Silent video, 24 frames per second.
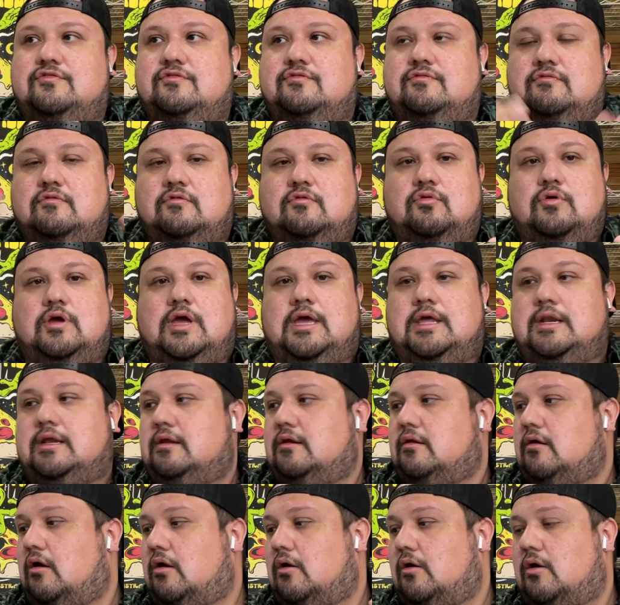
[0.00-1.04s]
He
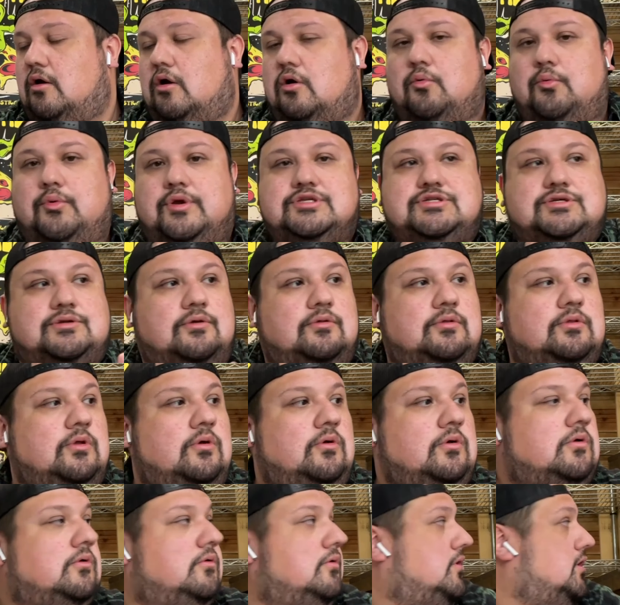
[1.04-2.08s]
just created our
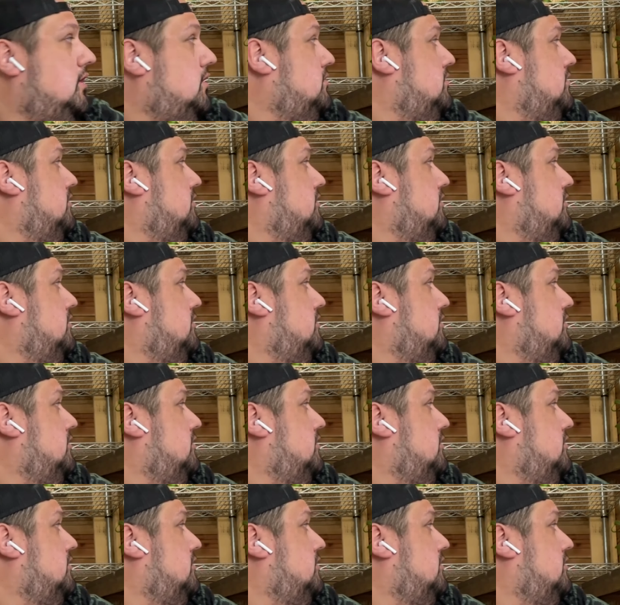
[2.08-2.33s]
original